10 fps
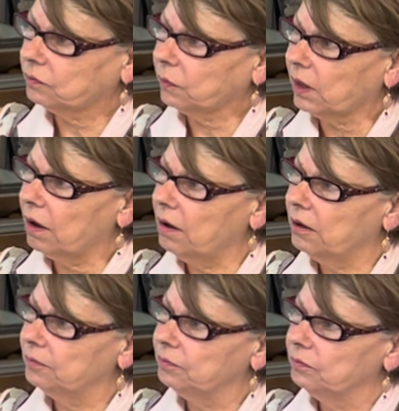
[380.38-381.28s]

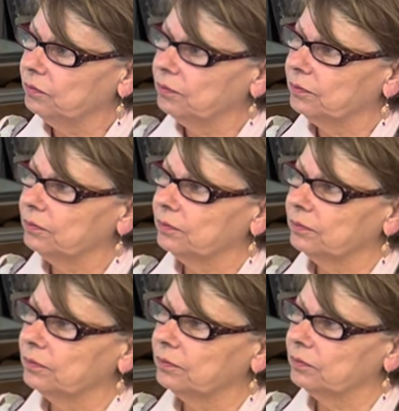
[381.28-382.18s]

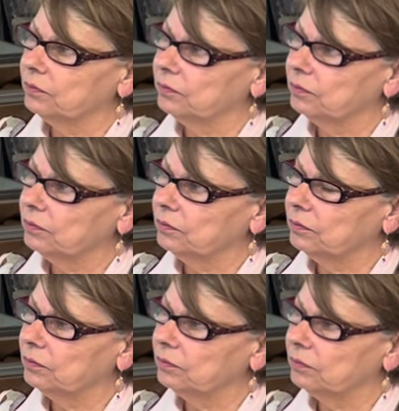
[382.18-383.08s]

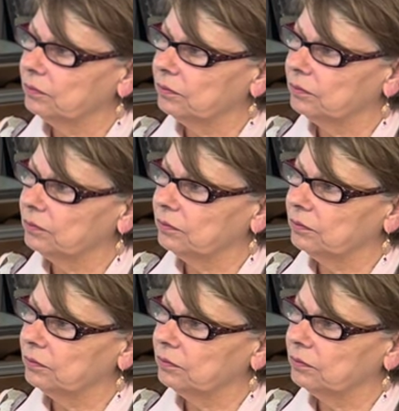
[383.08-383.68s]
[no speech]